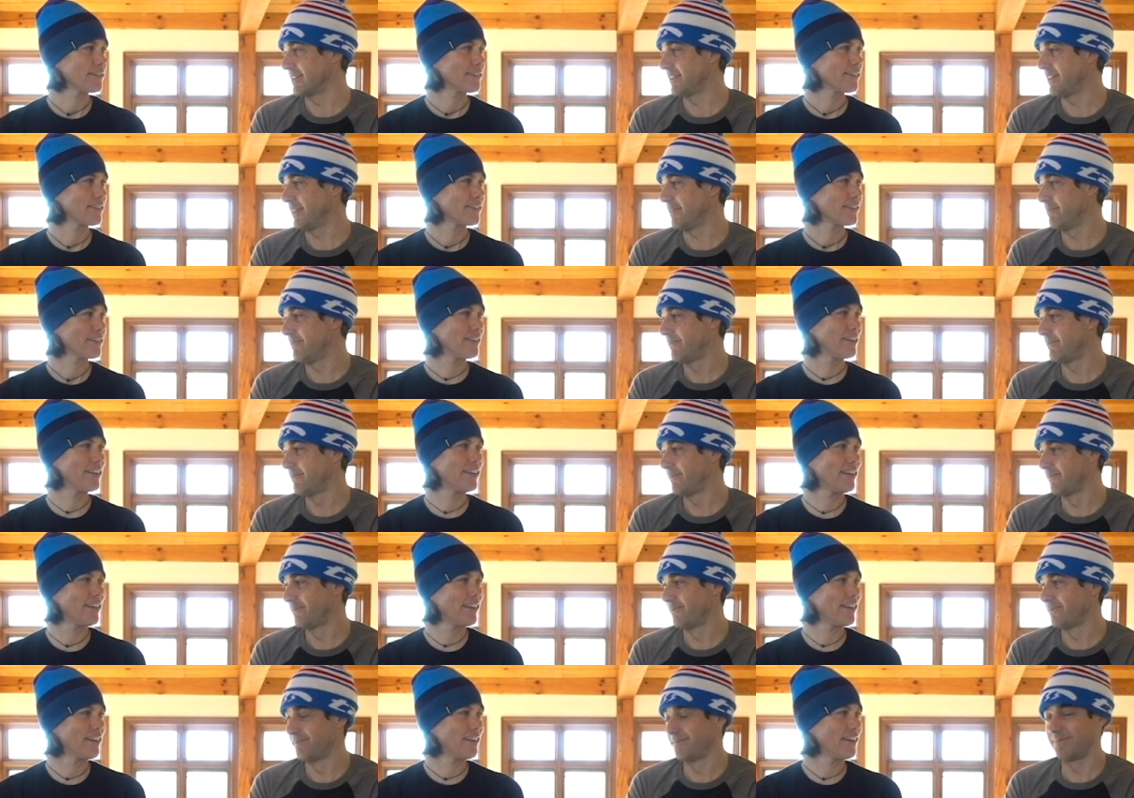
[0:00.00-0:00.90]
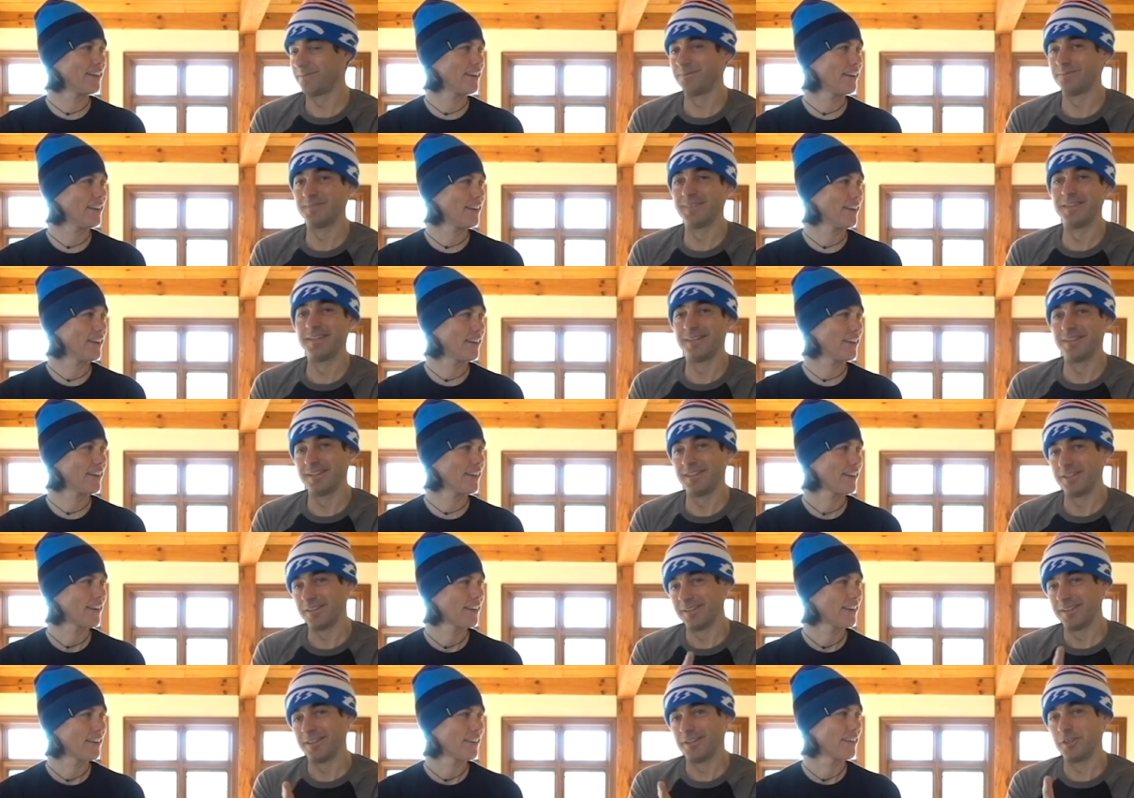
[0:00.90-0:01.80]
Speaker 1: team.
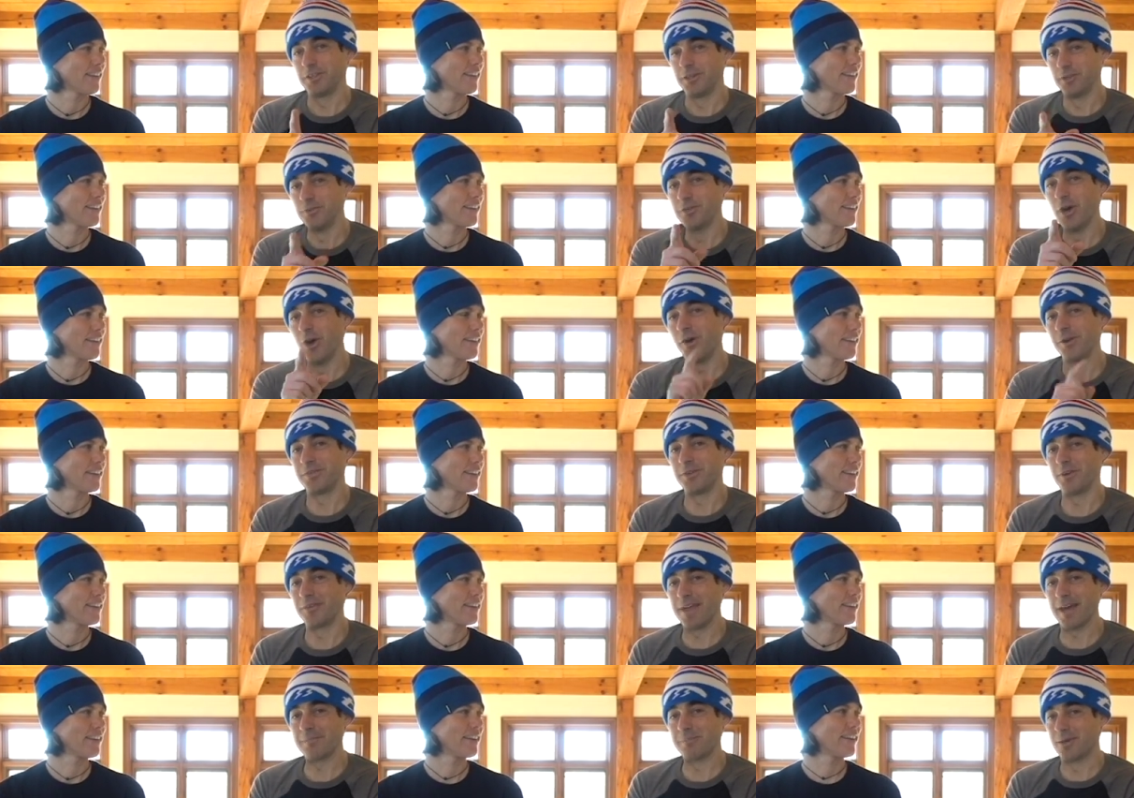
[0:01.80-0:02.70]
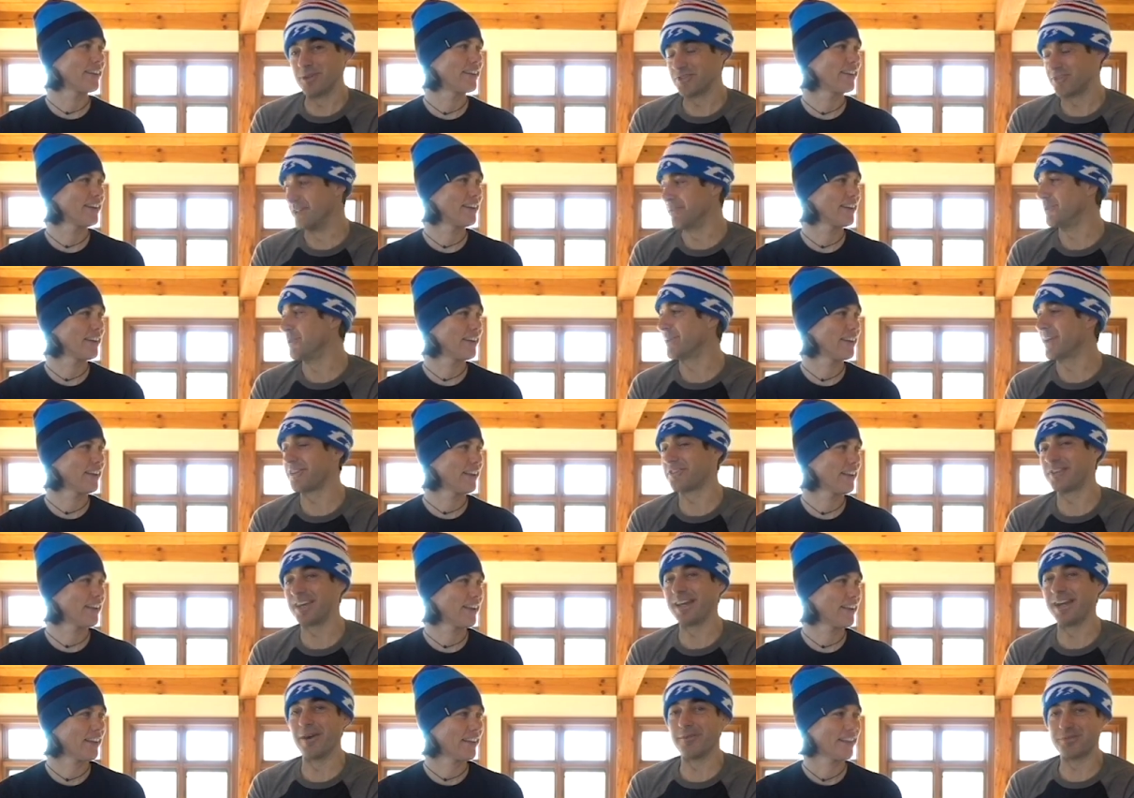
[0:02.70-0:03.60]
You know if you're that person if you get
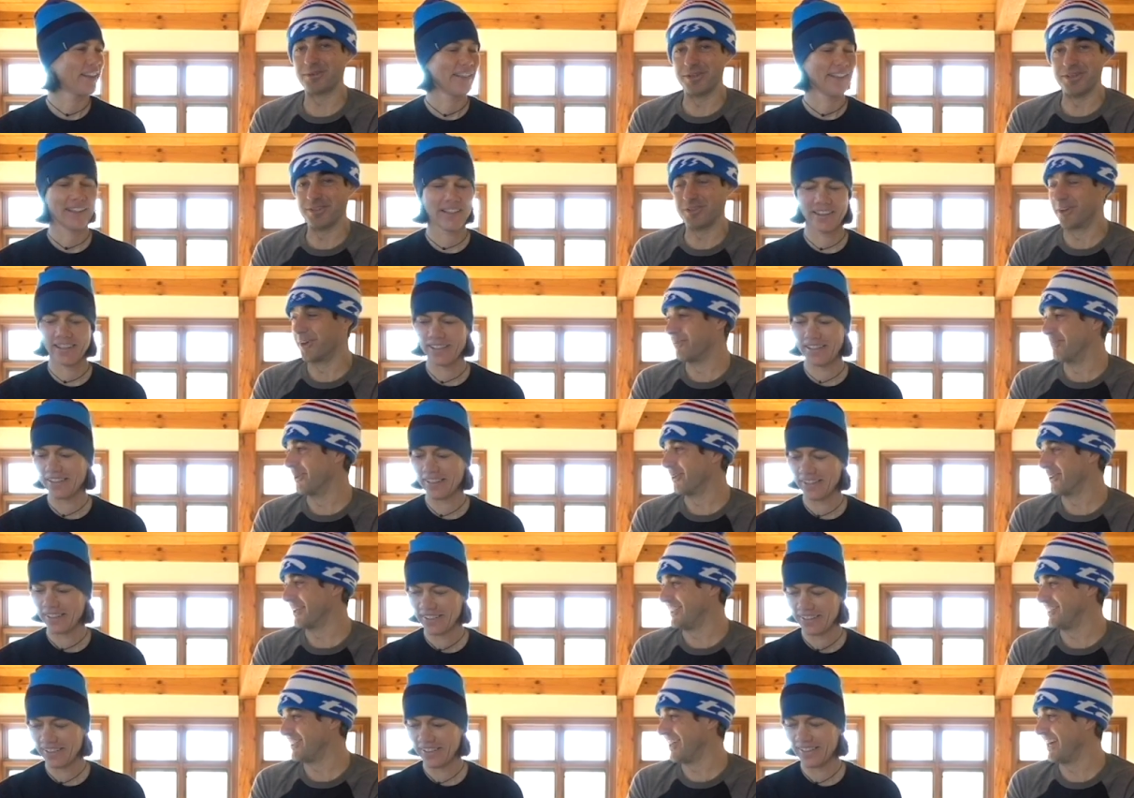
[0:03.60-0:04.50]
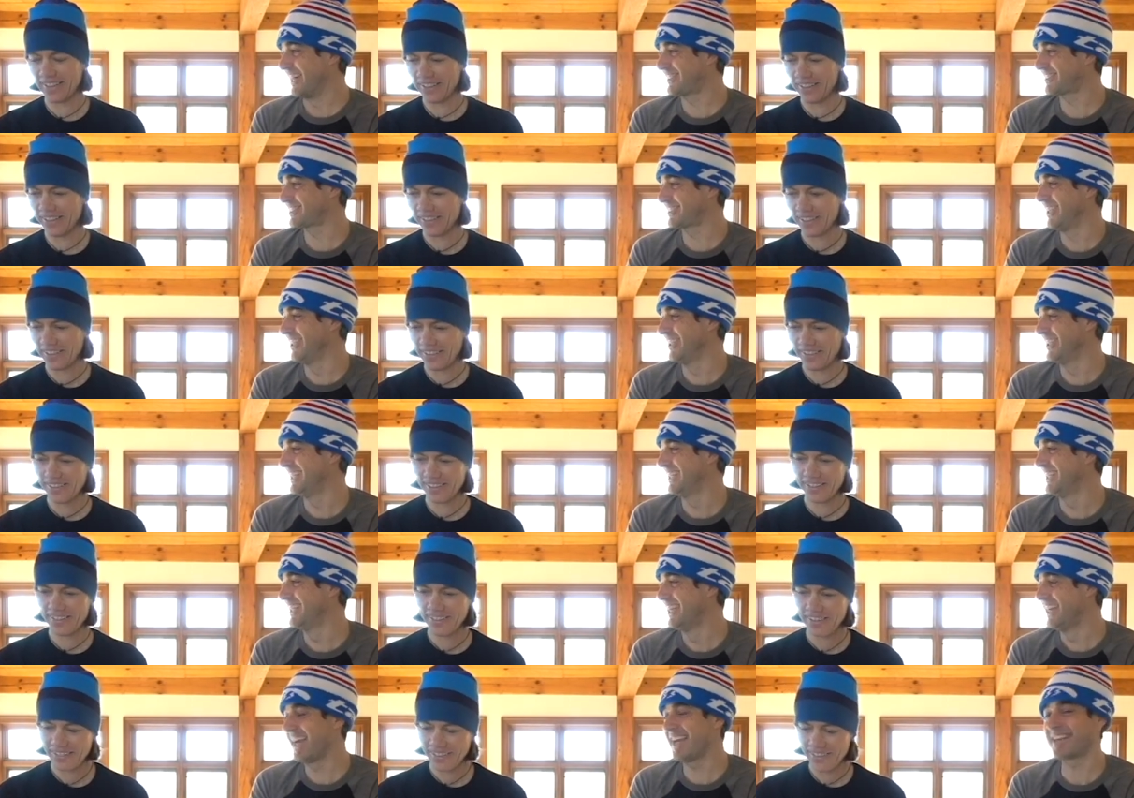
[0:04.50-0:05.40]
sent out for a durability test.
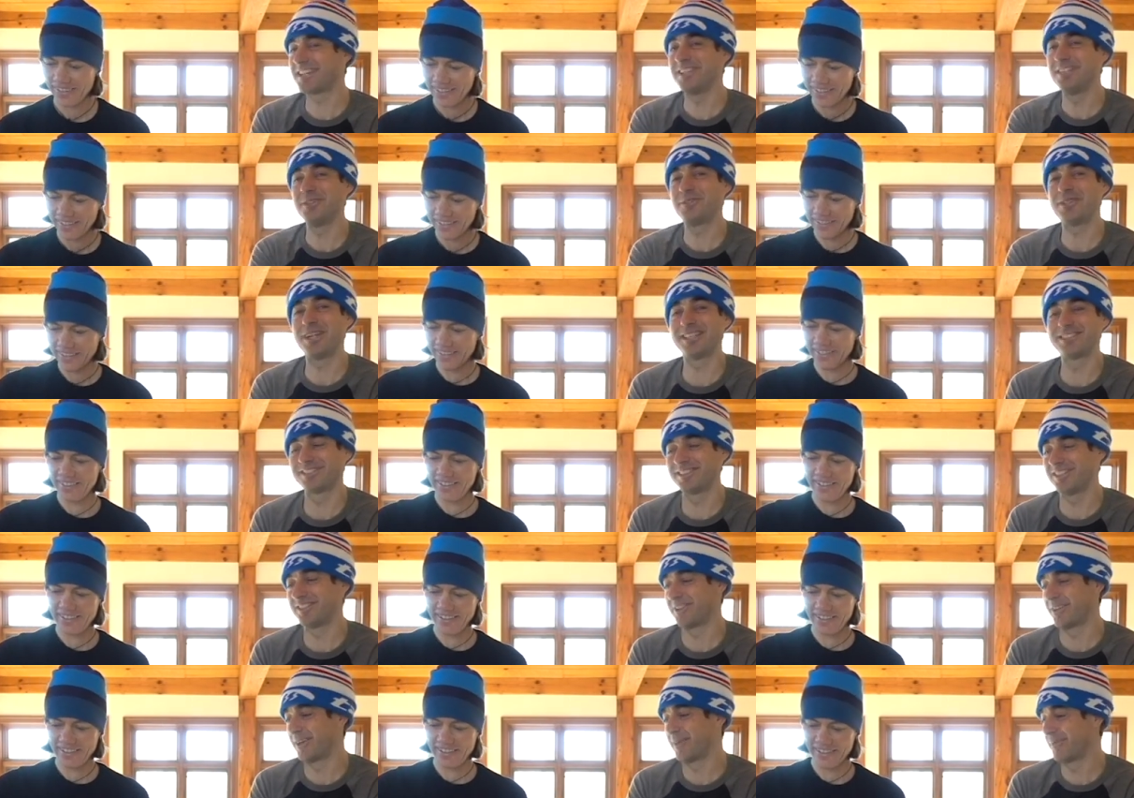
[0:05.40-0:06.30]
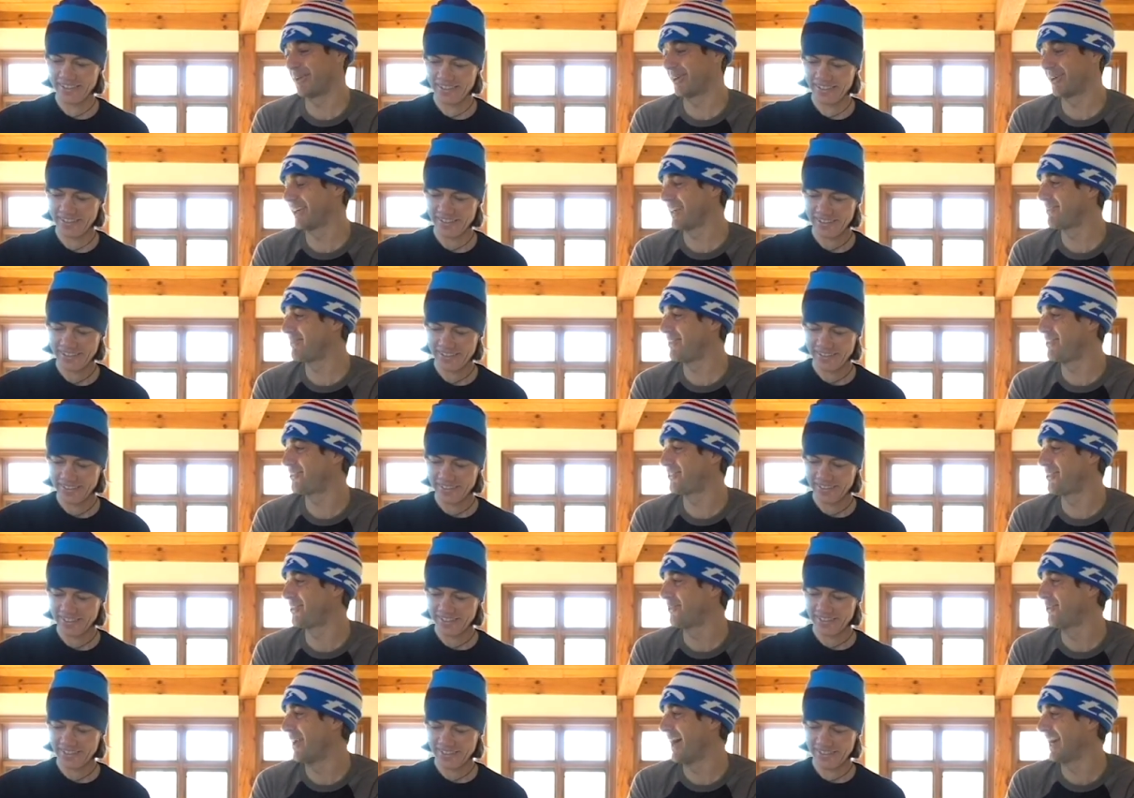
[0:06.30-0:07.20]
hey, can you test the durability of these
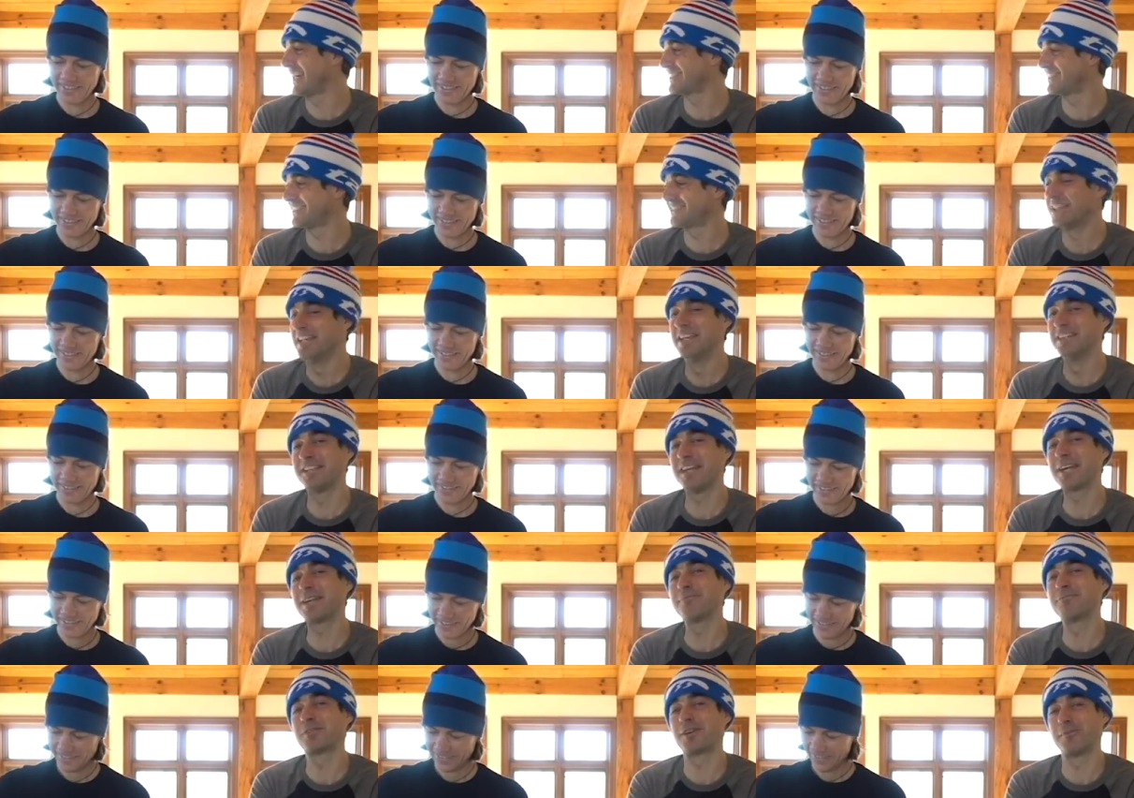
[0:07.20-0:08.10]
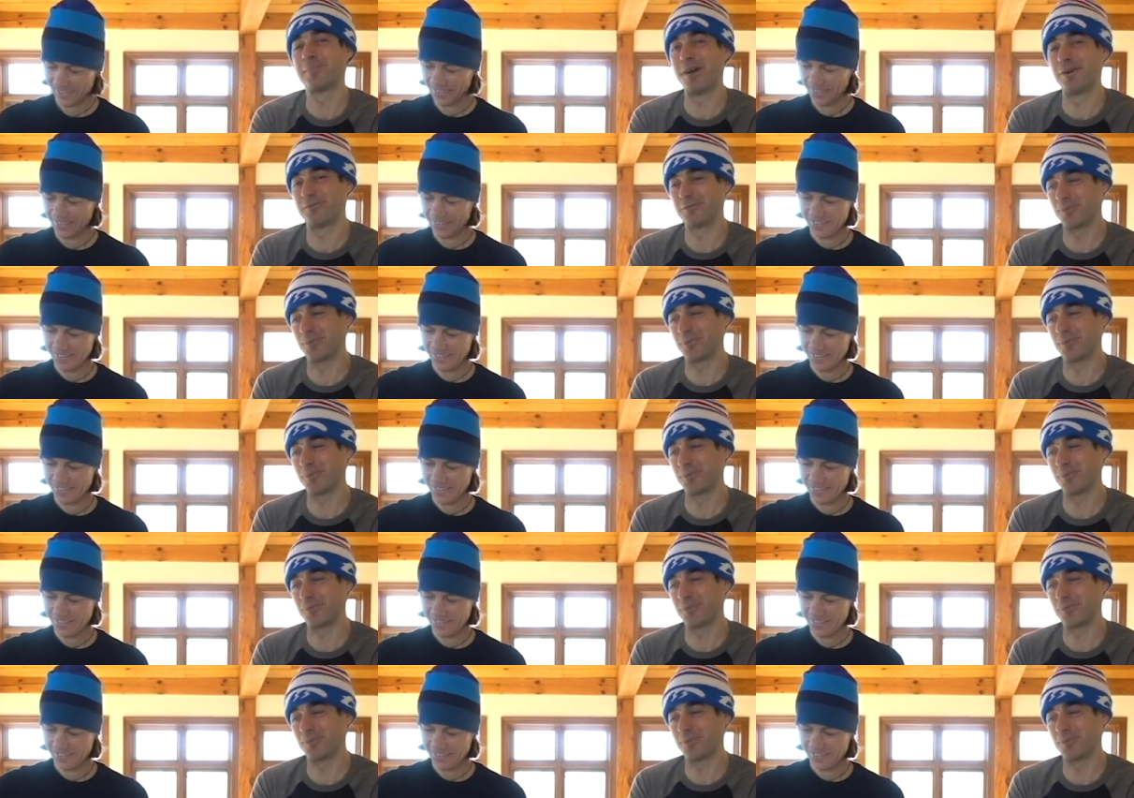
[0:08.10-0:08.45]
two waxes? Take them for about